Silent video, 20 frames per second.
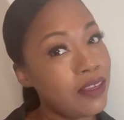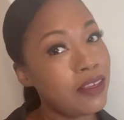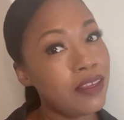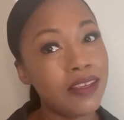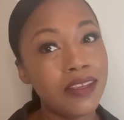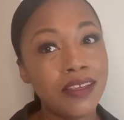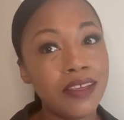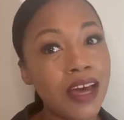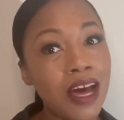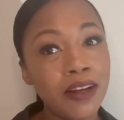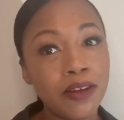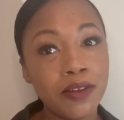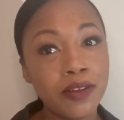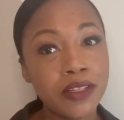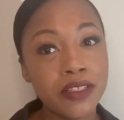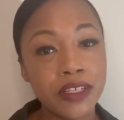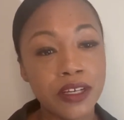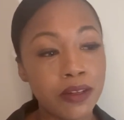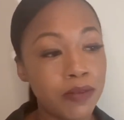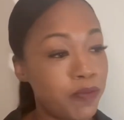Y'all know the
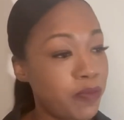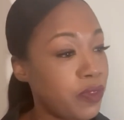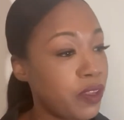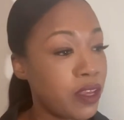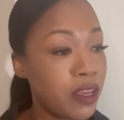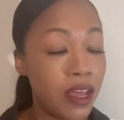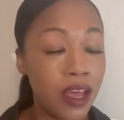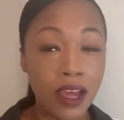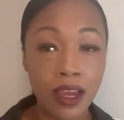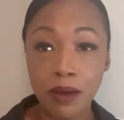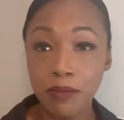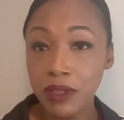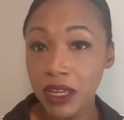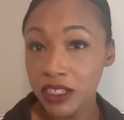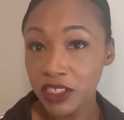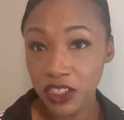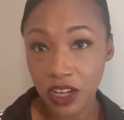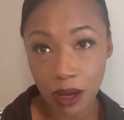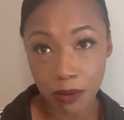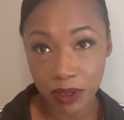deal. I am not a
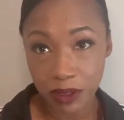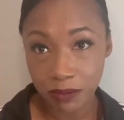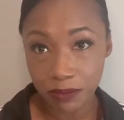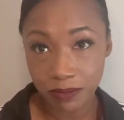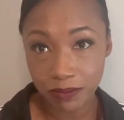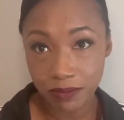shaman.